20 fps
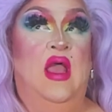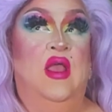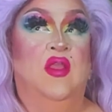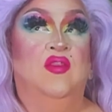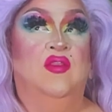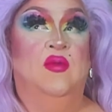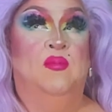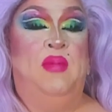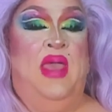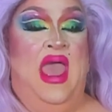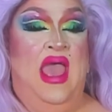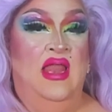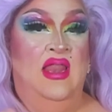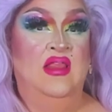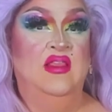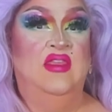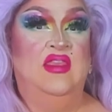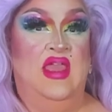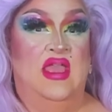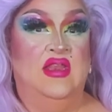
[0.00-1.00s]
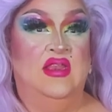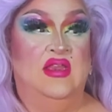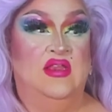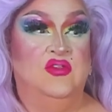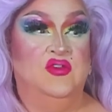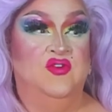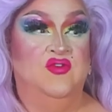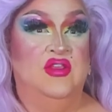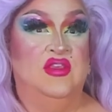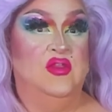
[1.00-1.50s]
the palette that
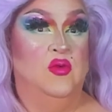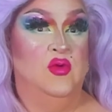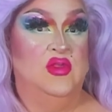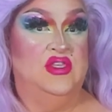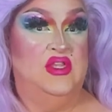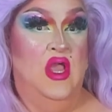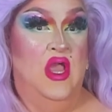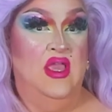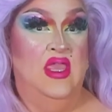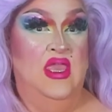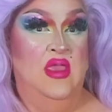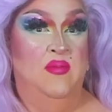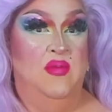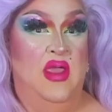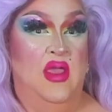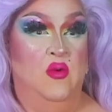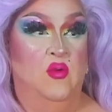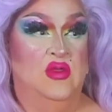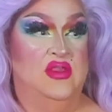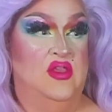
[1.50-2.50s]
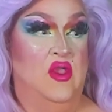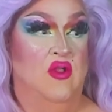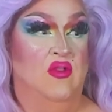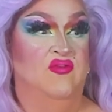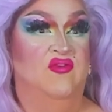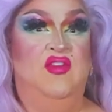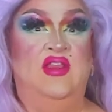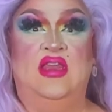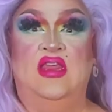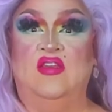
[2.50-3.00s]
Teresa was talking about was
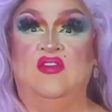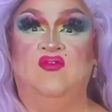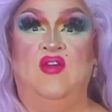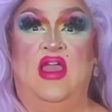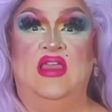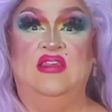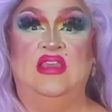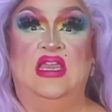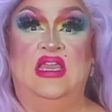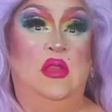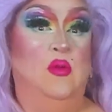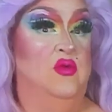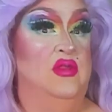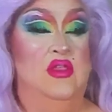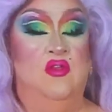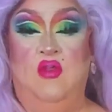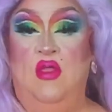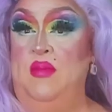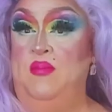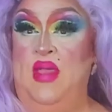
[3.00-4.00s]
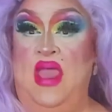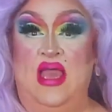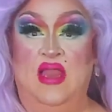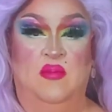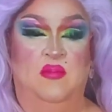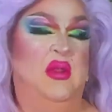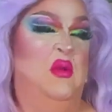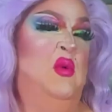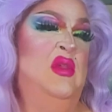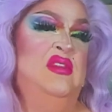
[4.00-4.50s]
called Phoenix Rising, and it was a great
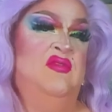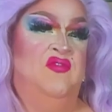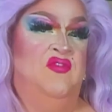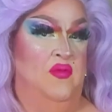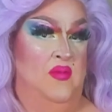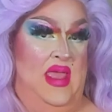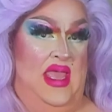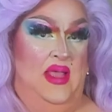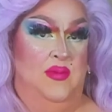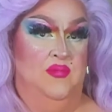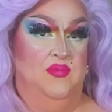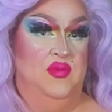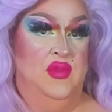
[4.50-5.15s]
palette, but it wasn't for me.